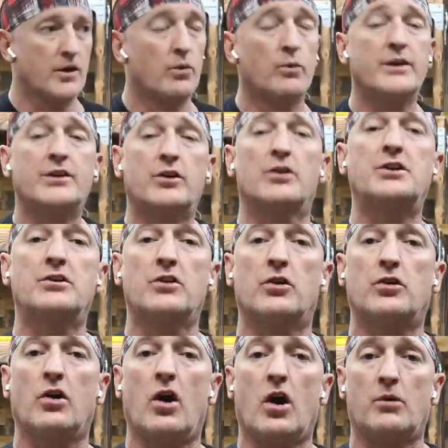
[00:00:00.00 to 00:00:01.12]
When you go to your
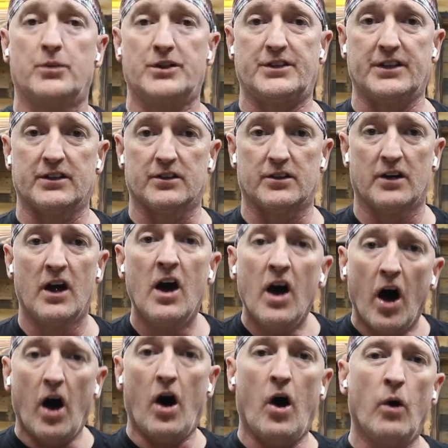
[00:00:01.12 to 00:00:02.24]
local hardwood dealer,
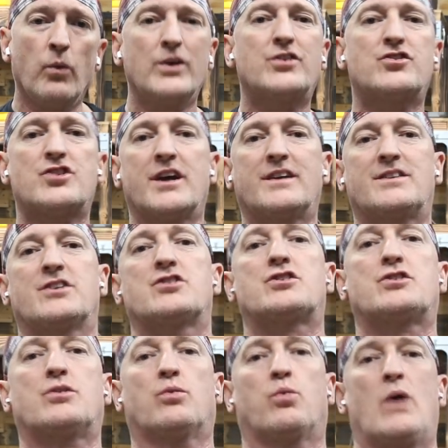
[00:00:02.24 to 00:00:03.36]
always check the
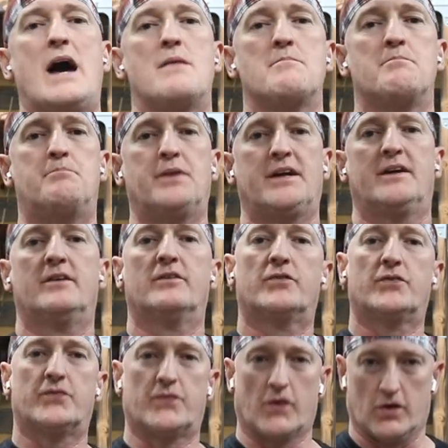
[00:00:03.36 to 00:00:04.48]
scrap bin
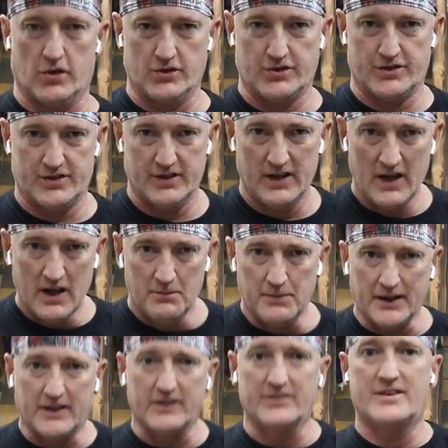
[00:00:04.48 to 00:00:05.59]
first,
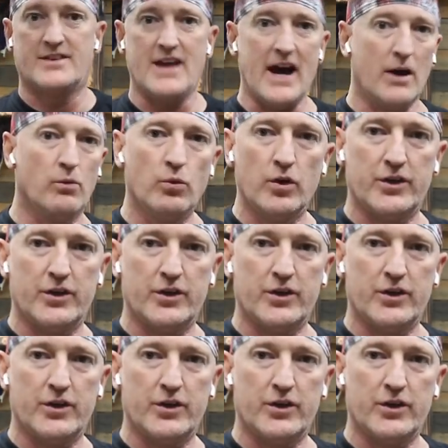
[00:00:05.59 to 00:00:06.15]
because that